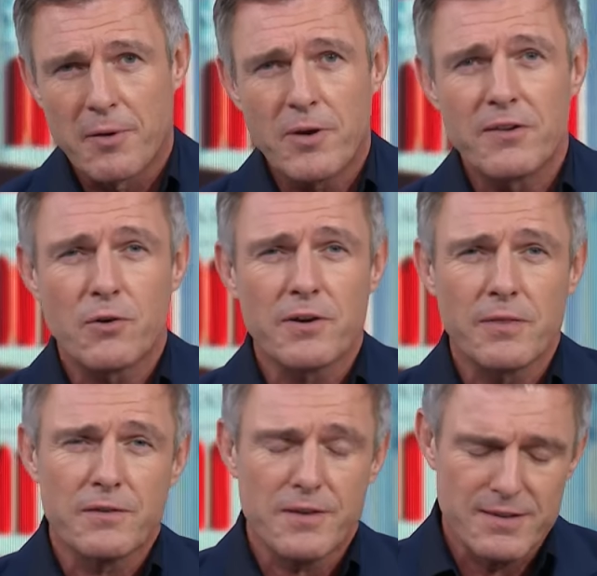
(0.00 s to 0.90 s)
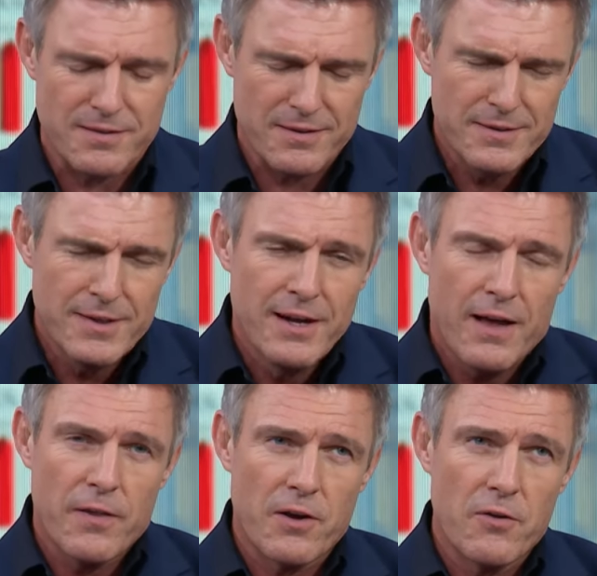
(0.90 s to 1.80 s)
When you're talking the season,
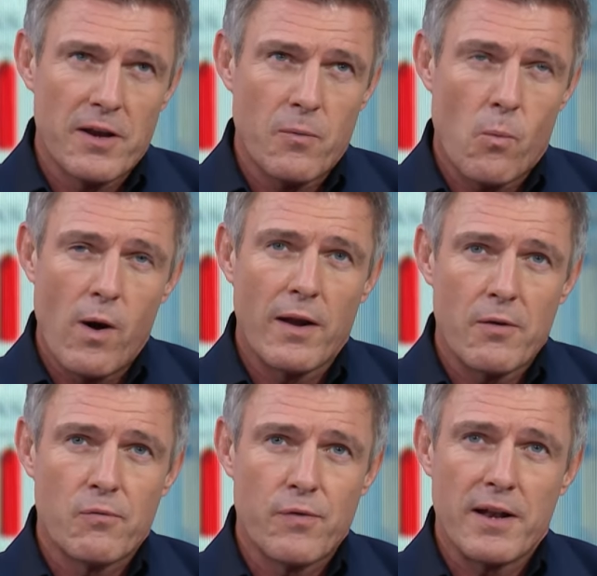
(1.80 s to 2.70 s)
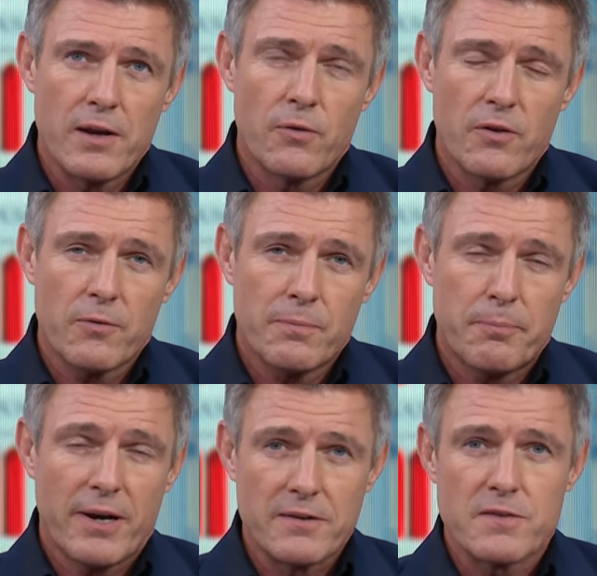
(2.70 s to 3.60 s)
there's only one venue that
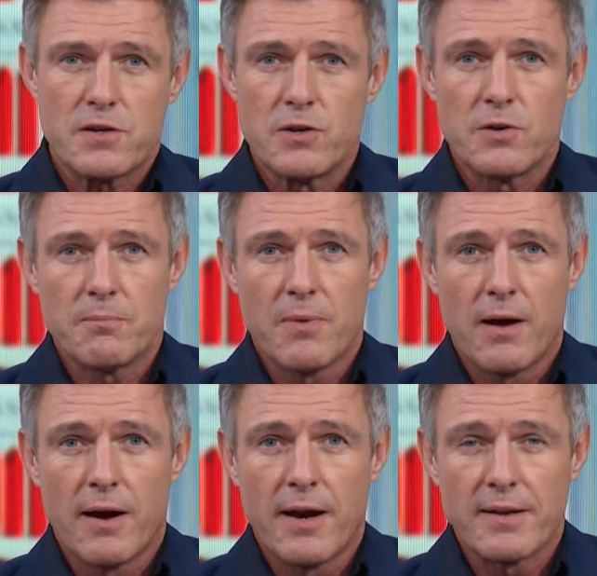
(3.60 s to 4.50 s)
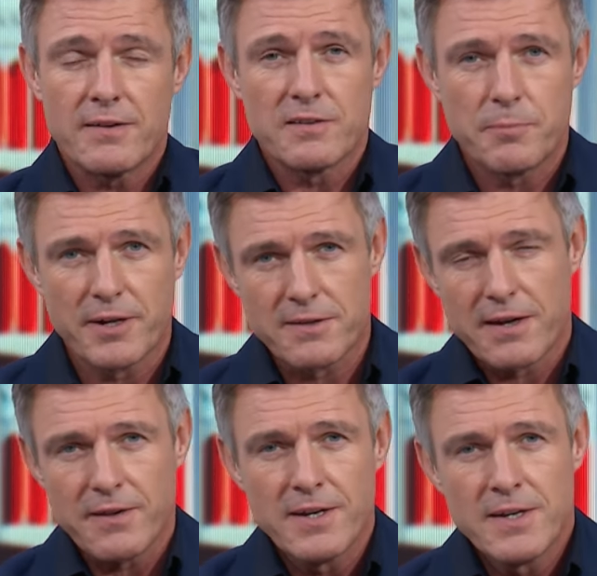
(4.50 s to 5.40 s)
springs to mind. It's bringing
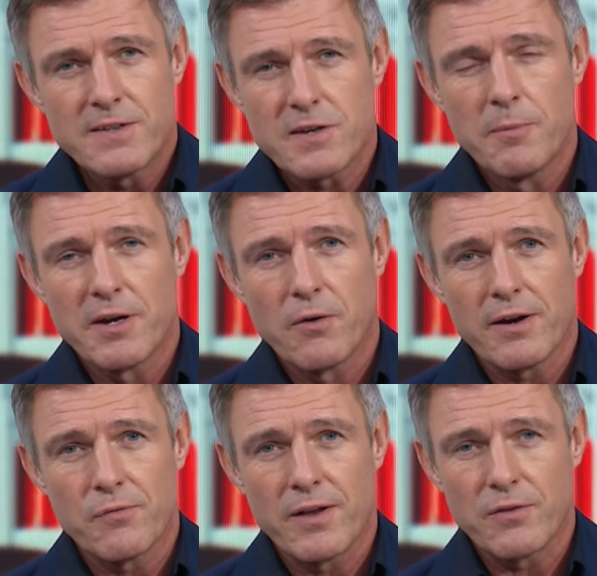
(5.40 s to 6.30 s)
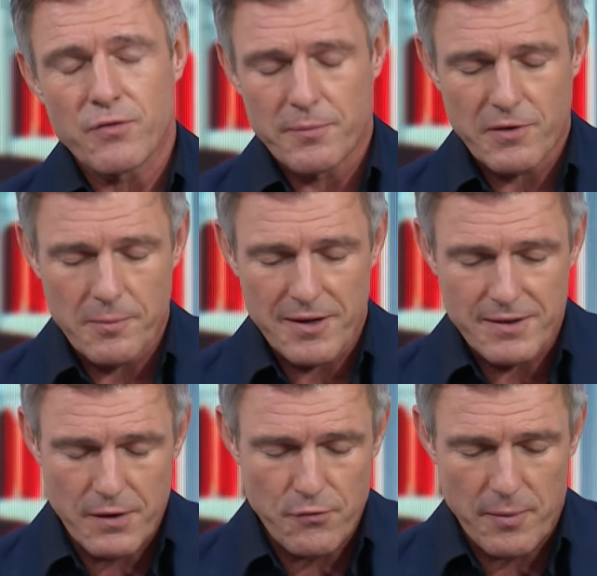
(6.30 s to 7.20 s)
together so many great events from so many
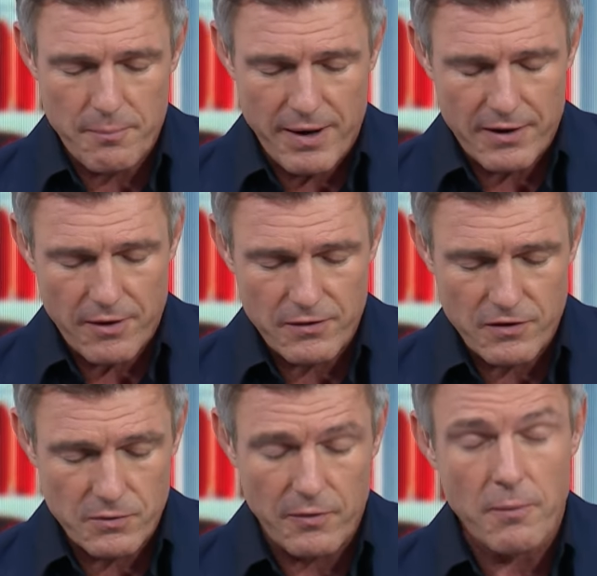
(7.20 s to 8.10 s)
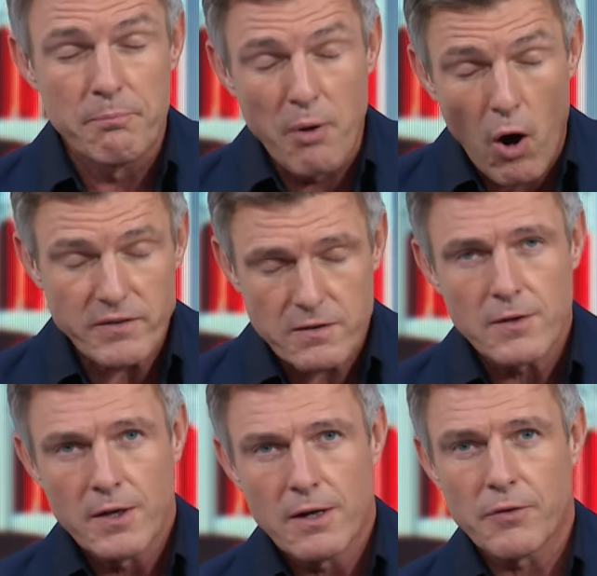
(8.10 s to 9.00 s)
different backgrounds as well. The boss
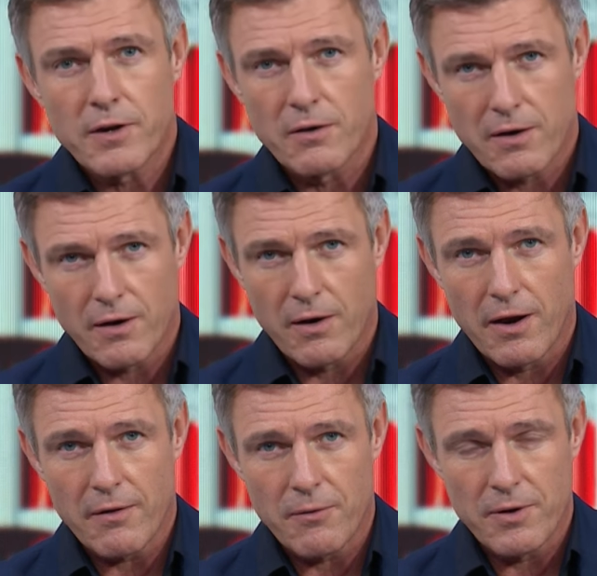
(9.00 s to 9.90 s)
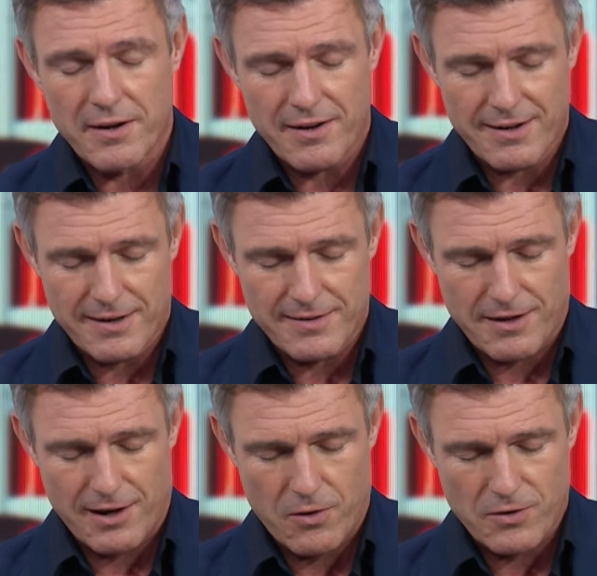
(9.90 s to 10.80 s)
of the Coca-Cola Arena is
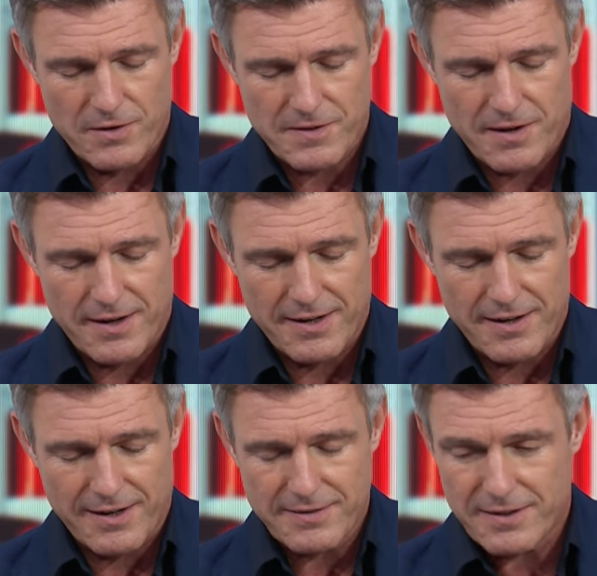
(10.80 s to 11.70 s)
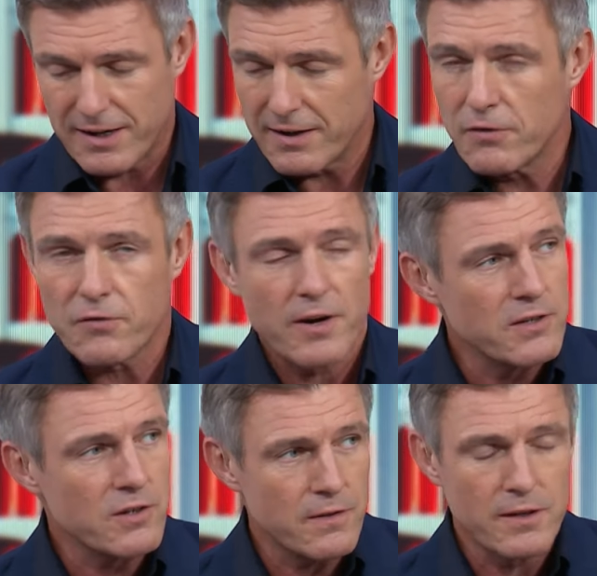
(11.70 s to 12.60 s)
alongside us here. No
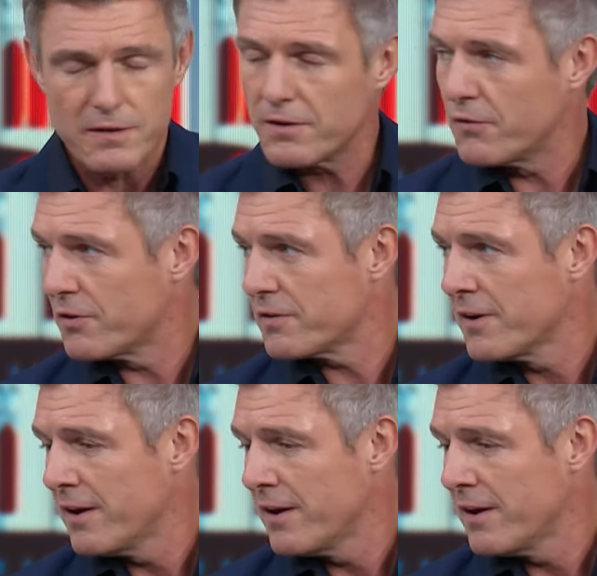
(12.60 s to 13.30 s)
stranger to these sofas.